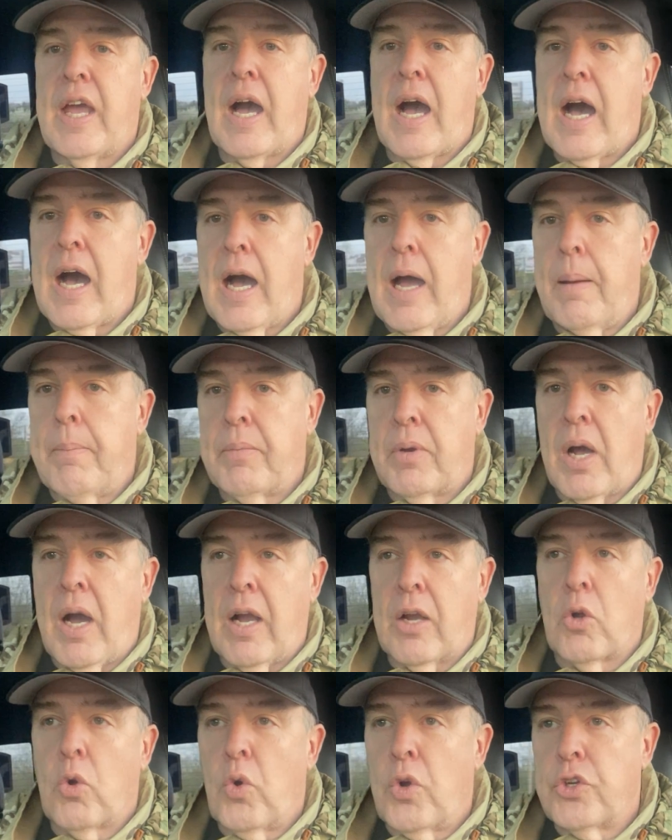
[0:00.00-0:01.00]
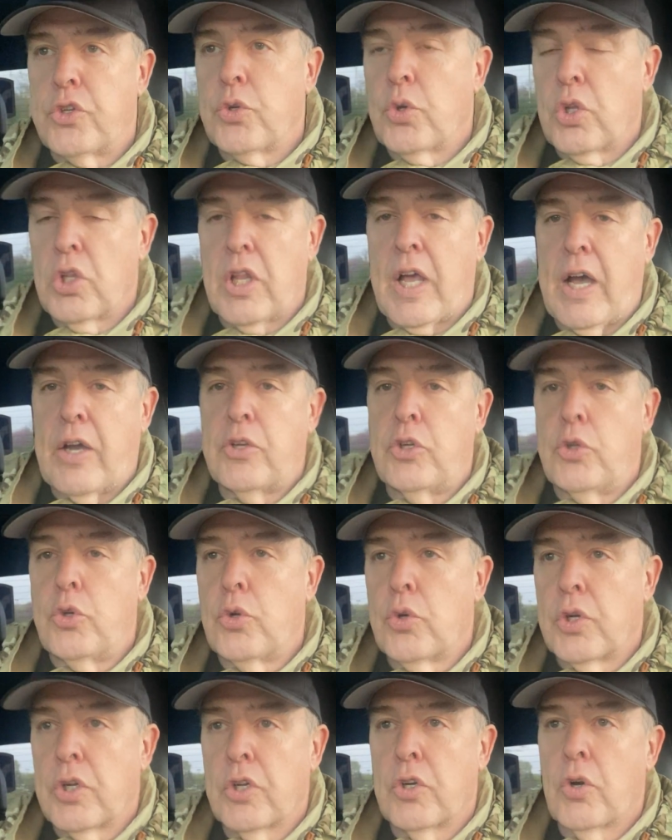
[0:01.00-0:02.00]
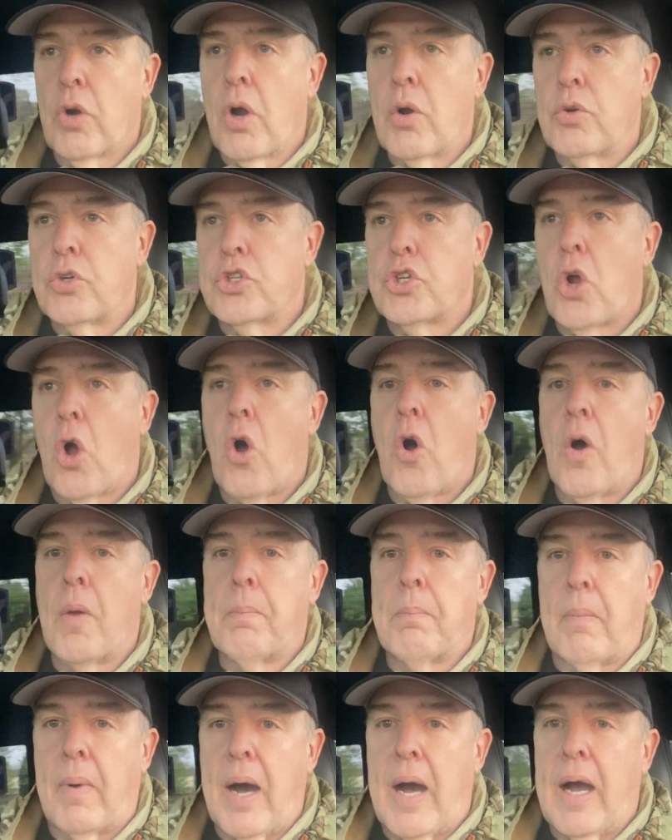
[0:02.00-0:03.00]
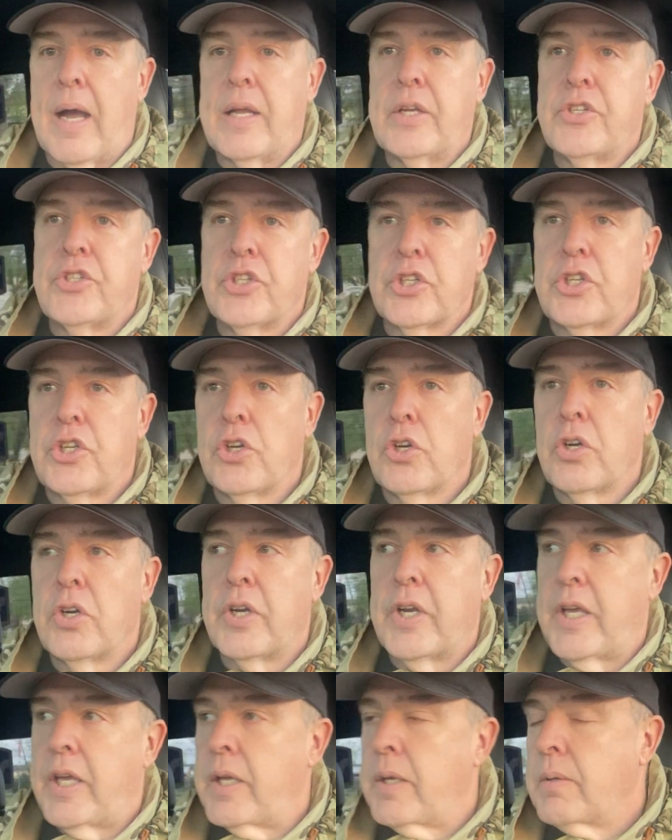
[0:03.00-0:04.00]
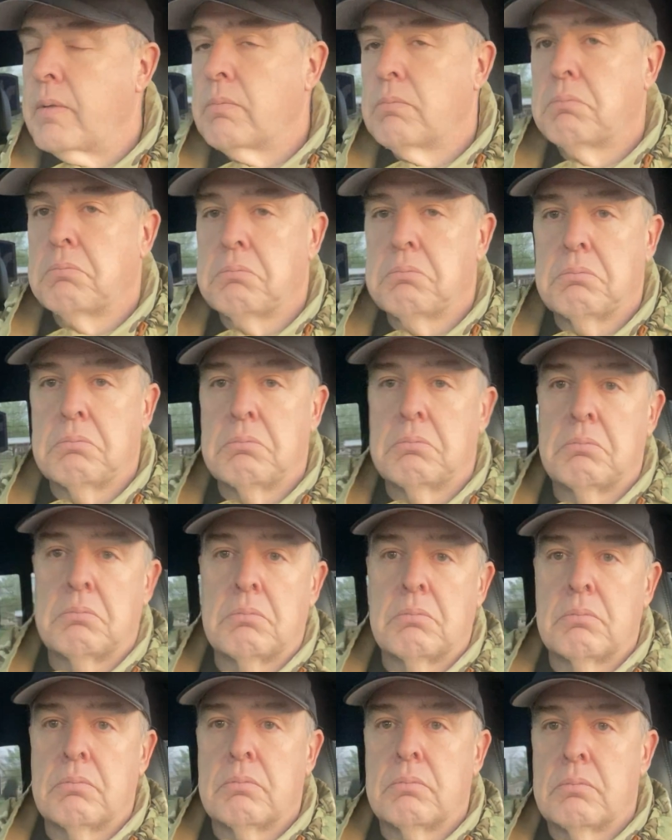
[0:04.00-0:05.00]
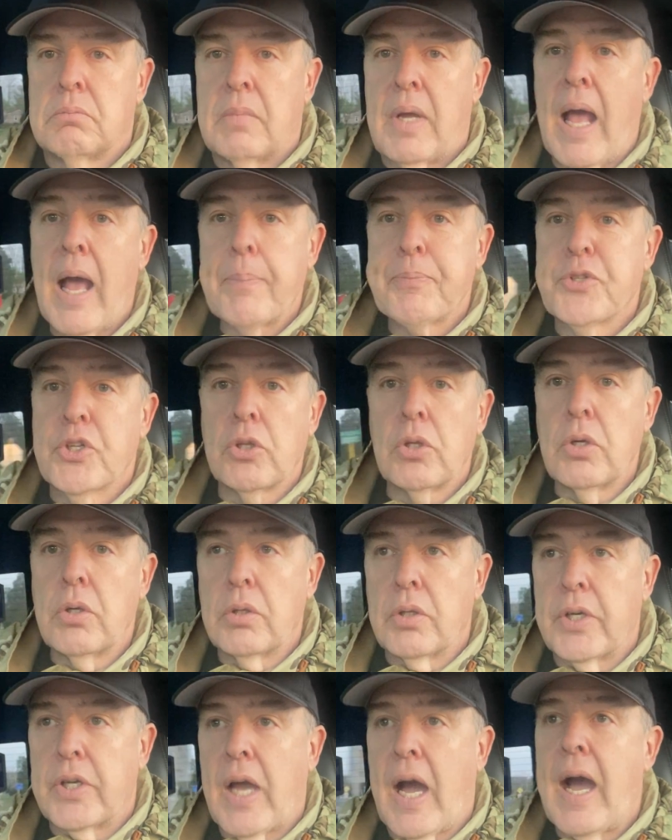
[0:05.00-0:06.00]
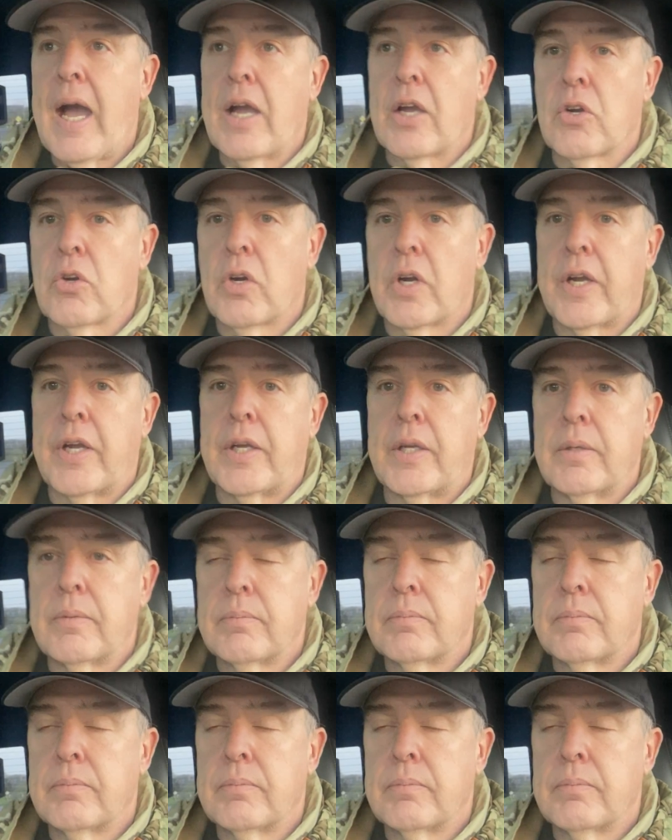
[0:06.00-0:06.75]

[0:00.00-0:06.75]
I'm not going to allow you to encroach on my security. Absolutely, I agree.